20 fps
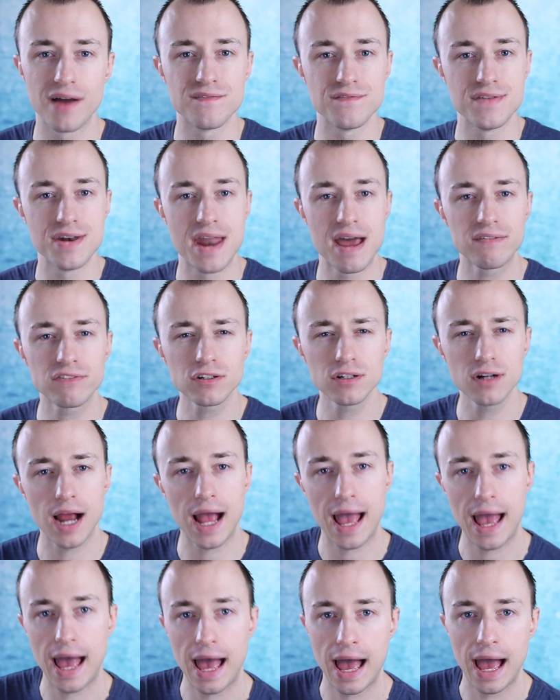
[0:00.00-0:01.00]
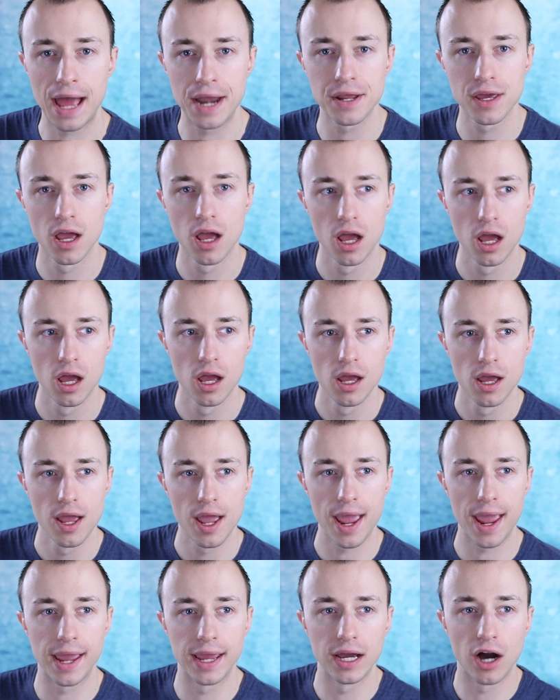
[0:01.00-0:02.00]
I've never had
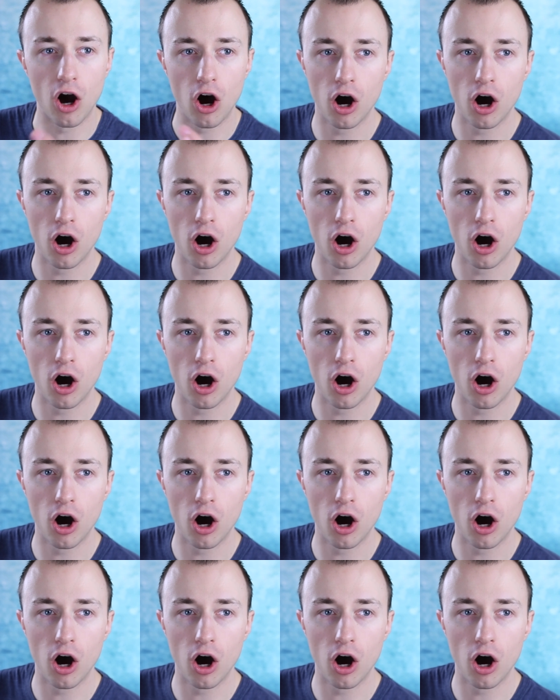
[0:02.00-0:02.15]
a